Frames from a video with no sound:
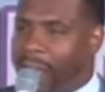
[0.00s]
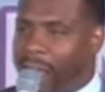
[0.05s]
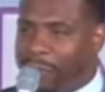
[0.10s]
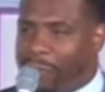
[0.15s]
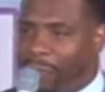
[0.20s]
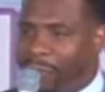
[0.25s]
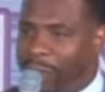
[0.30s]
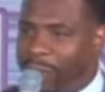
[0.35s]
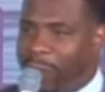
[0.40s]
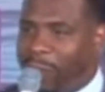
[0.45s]

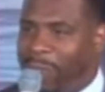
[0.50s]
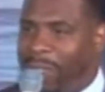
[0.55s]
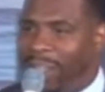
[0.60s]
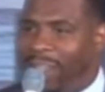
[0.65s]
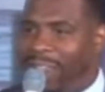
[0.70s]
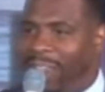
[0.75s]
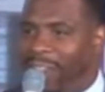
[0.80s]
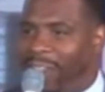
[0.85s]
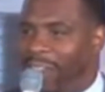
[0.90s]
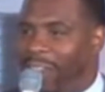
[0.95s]
Yeah,
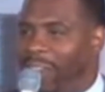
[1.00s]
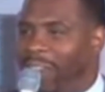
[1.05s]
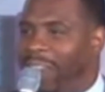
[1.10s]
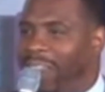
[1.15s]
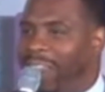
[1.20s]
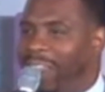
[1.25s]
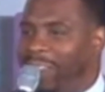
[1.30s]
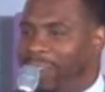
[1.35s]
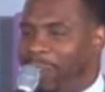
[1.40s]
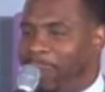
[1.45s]
oh God, I
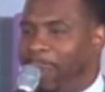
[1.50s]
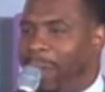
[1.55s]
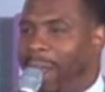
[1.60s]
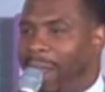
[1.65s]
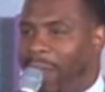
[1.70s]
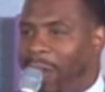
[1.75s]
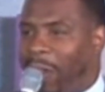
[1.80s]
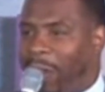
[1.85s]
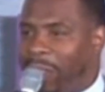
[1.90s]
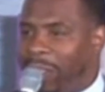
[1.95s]
feel them in
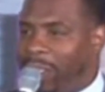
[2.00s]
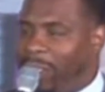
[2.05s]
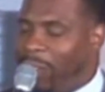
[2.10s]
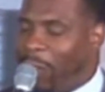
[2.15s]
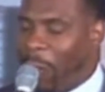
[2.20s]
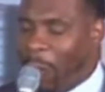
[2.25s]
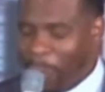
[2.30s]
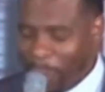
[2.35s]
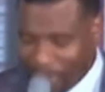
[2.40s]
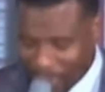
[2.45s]
here.
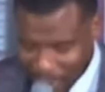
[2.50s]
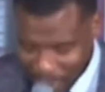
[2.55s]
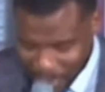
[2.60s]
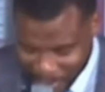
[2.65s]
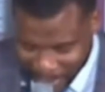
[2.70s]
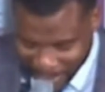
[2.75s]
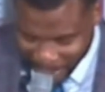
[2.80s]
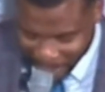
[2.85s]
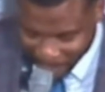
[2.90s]
Somebody ought